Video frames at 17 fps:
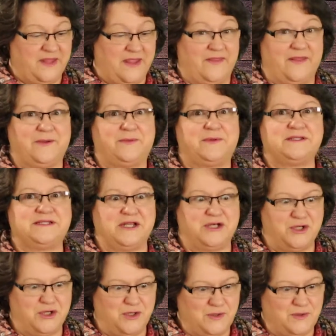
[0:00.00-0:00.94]
There was a
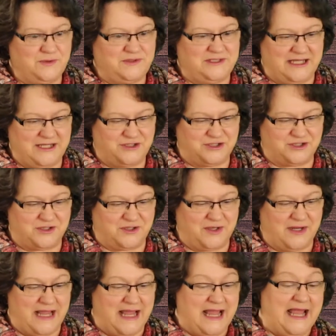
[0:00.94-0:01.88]
new
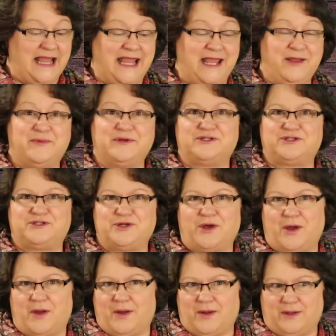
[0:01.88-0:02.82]
teacher. He was
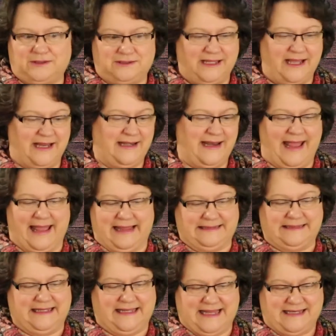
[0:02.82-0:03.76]
tall and
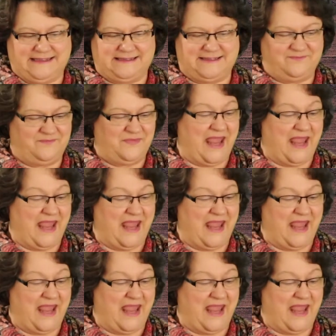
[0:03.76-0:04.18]
elegant.